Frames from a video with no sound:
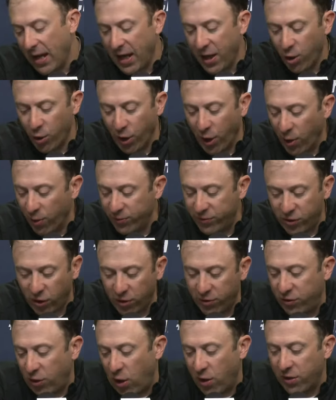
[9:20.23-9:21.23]
I don't know. It's
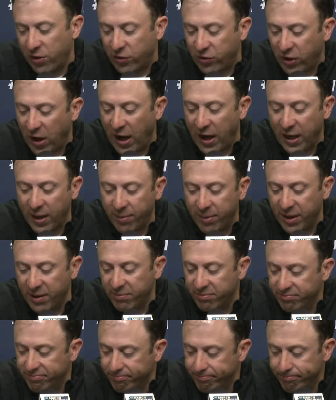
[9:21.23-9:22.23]
hard to say. I
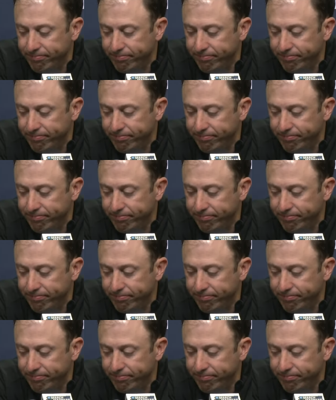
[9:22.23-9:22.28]
mean,